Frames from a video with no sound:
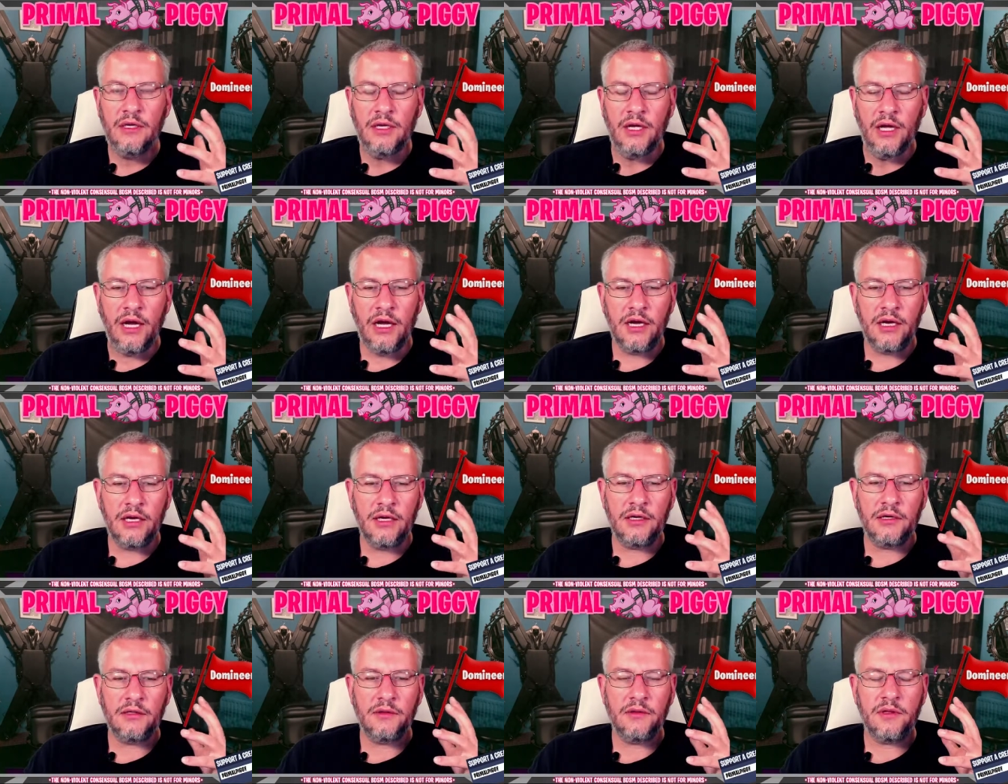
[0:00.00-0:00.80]

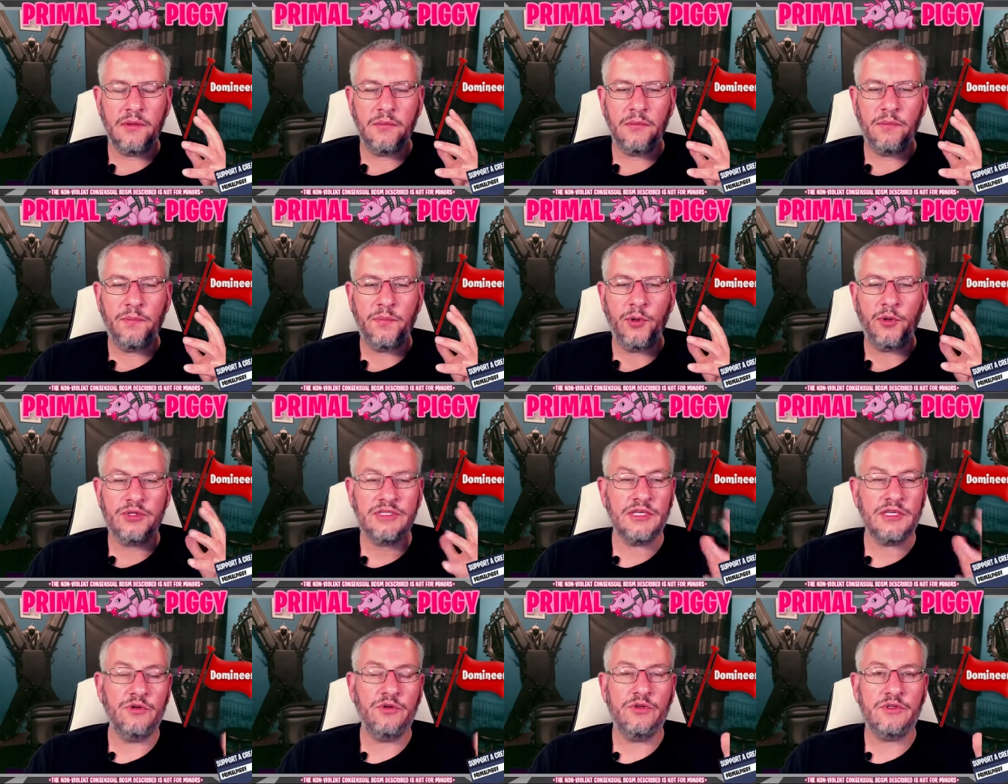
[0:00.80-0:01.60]
uh, the
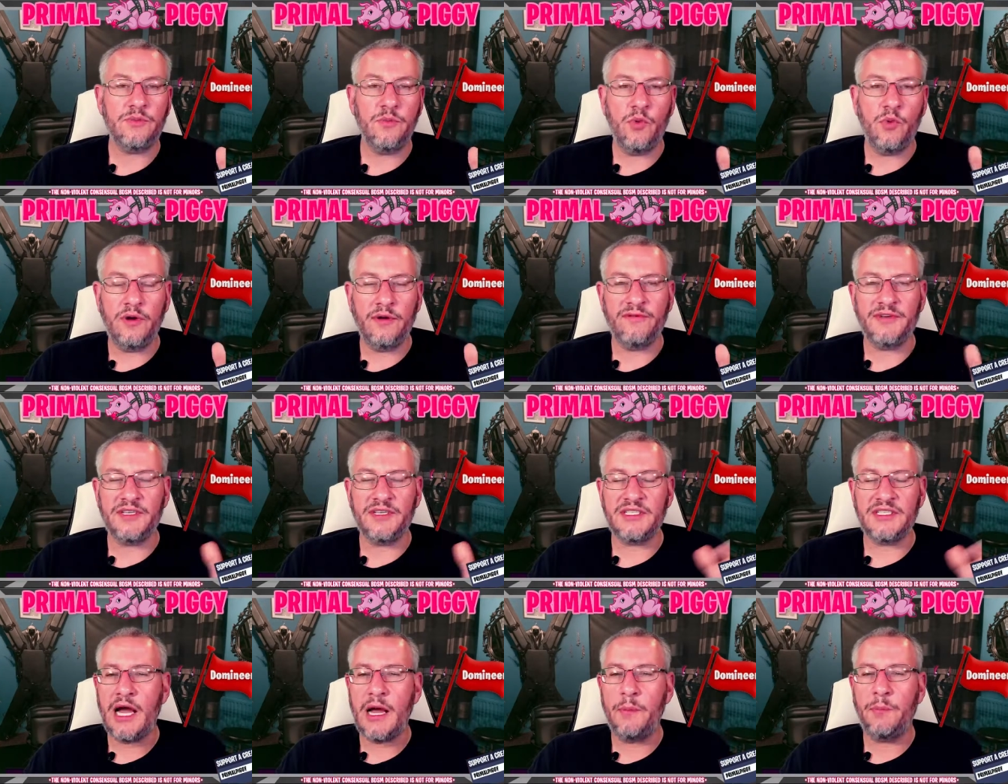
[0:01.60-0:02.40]
person who's more of a
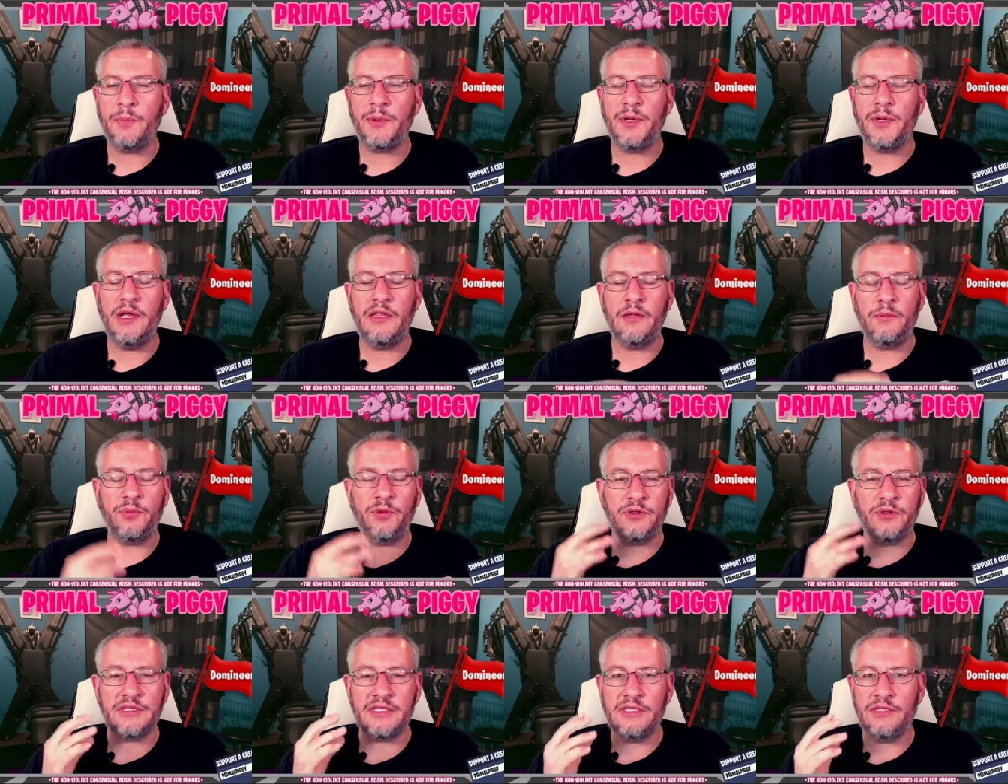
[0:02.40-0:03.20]
top and the
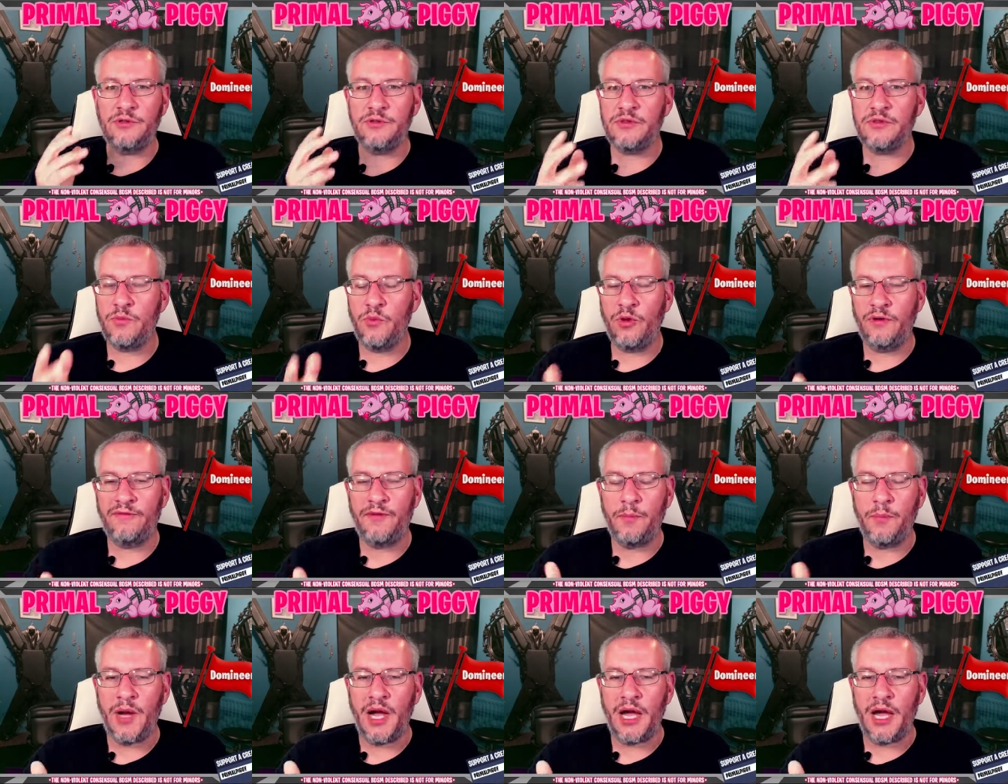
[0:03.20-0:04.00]
person who's more of a
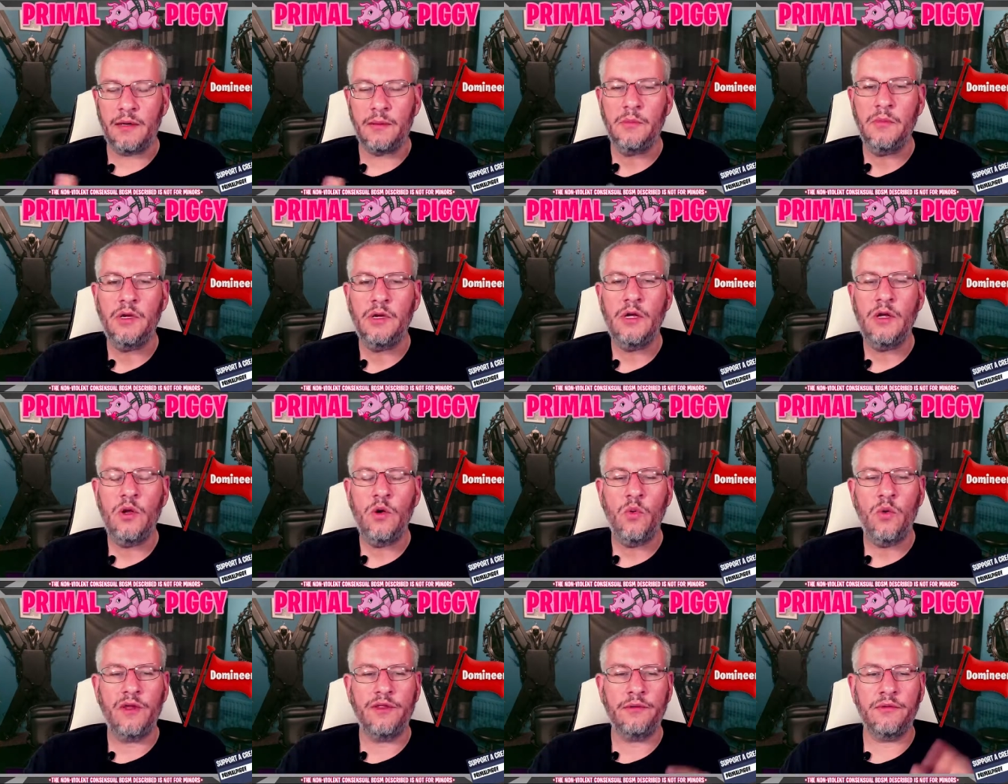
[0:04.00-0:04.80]
bottom
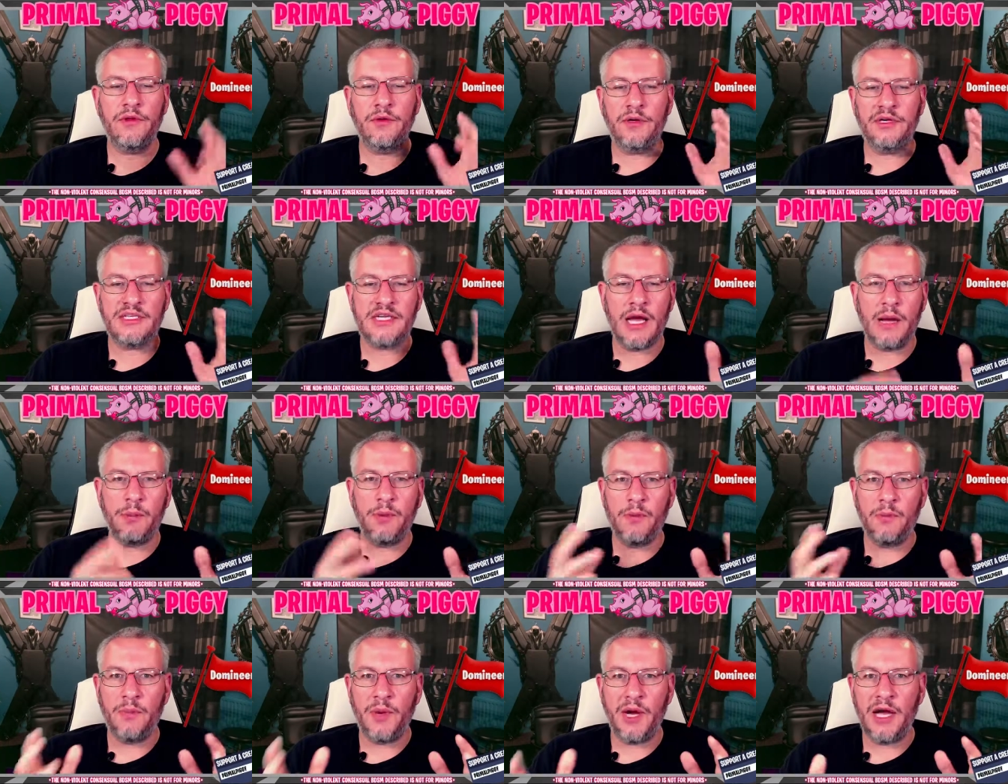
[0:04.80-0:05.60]
whether they're a top
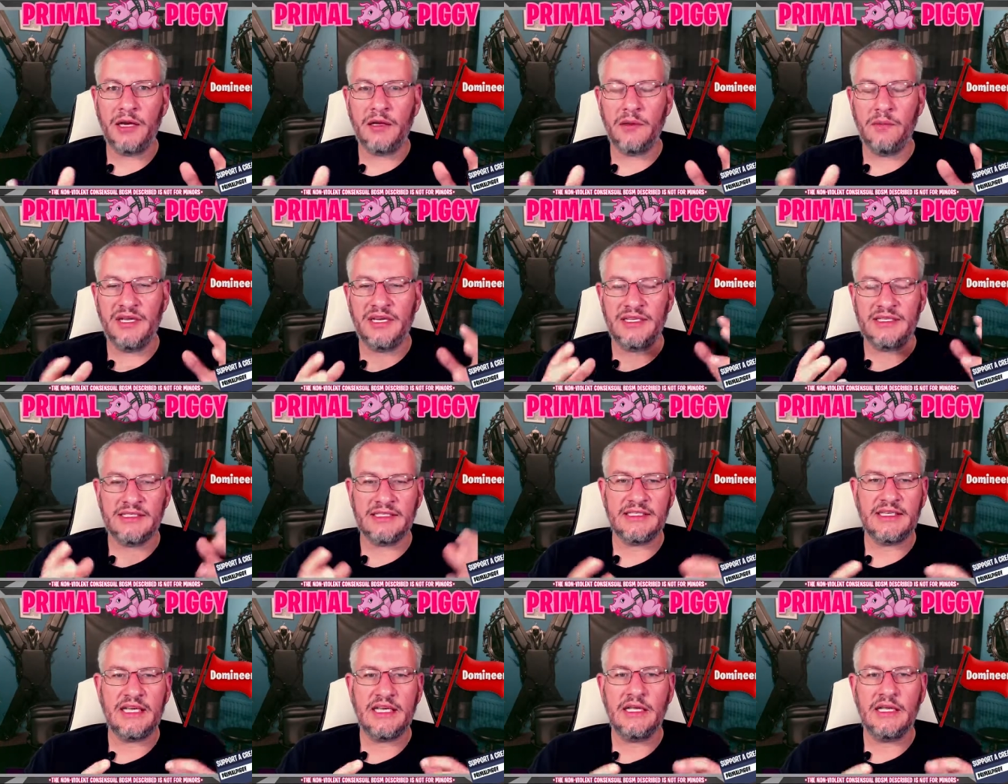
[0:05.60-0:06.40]
and bottom in a
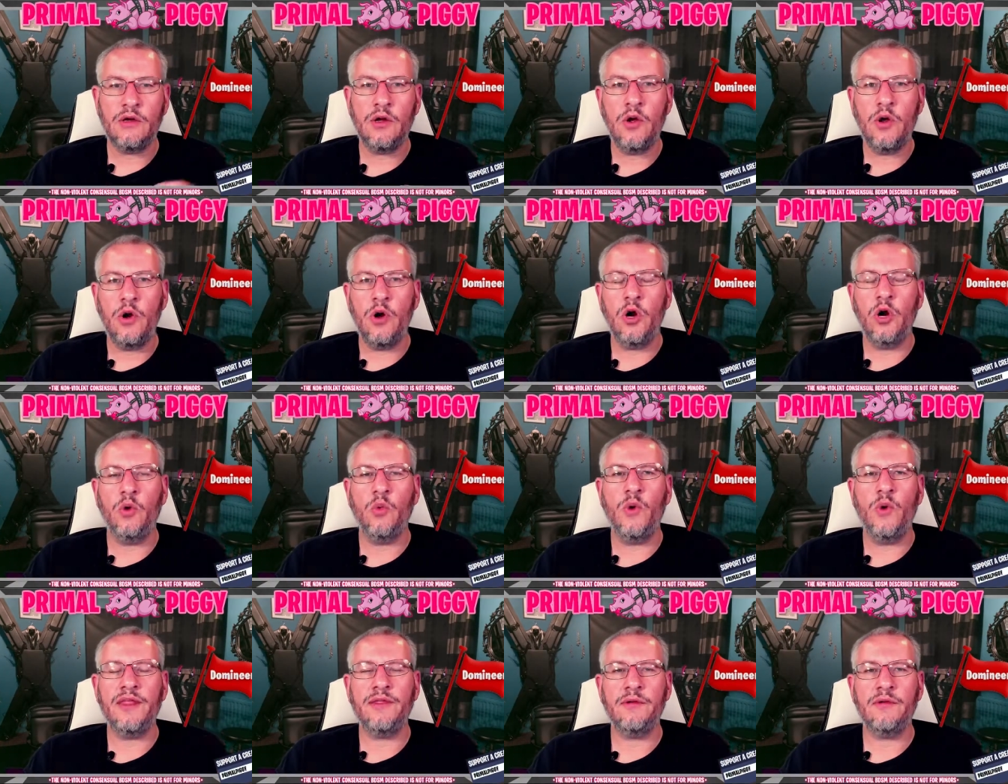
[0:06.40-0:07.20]
scene or
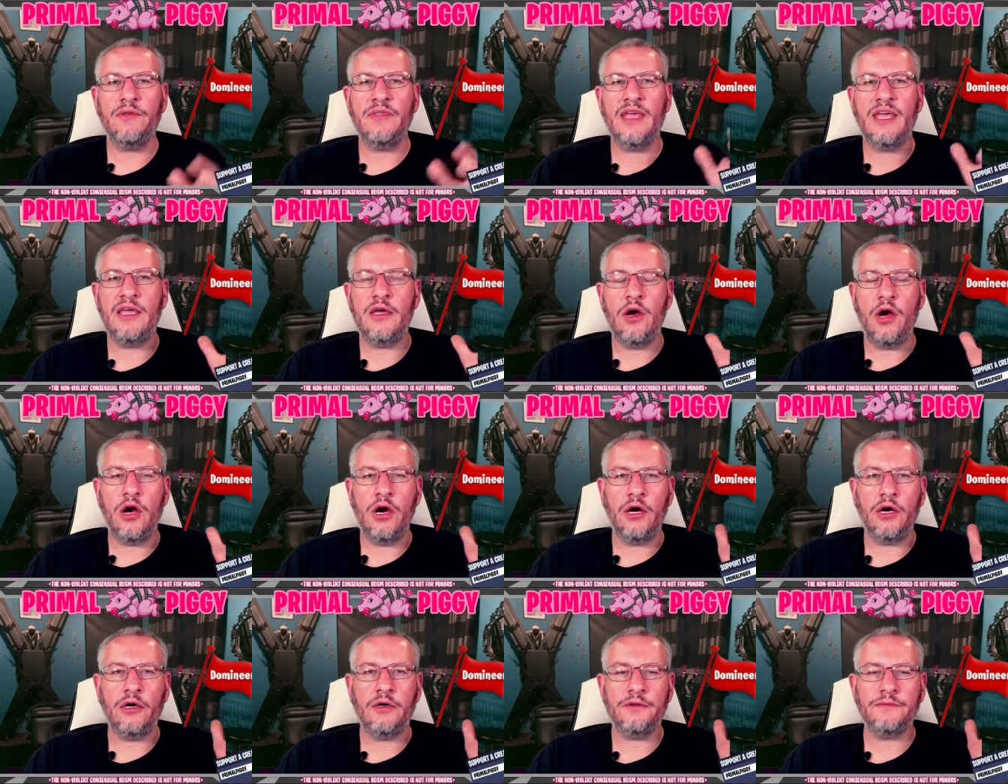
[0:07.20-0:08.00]
whether they
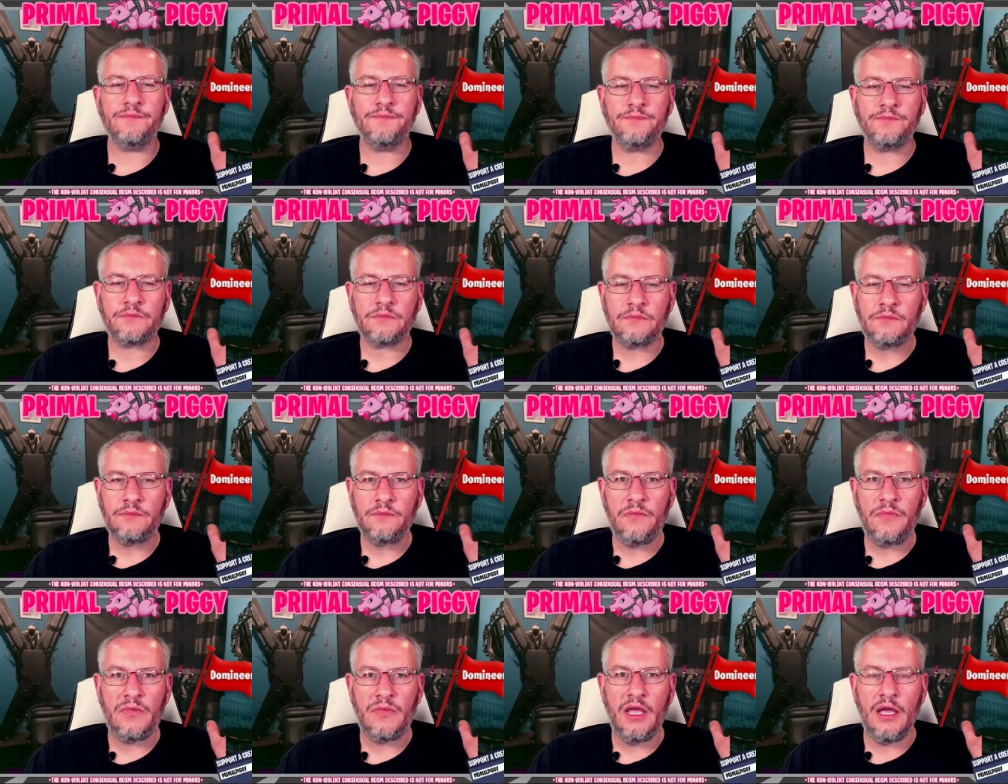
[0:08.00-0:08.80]
are
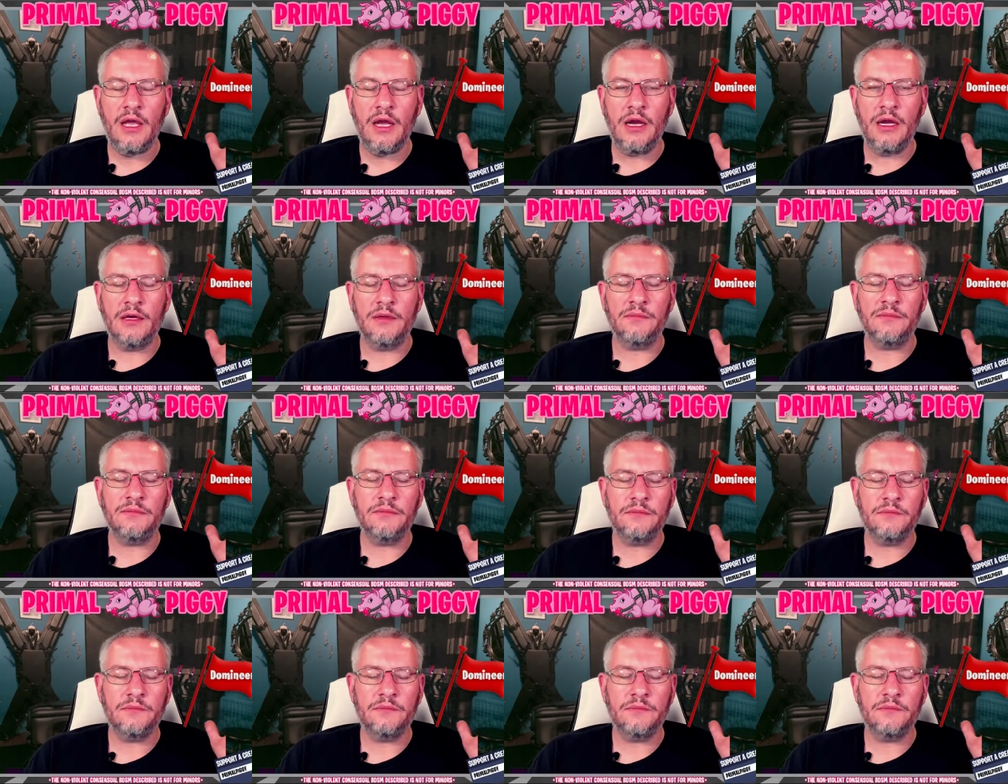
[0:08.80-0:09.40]
um,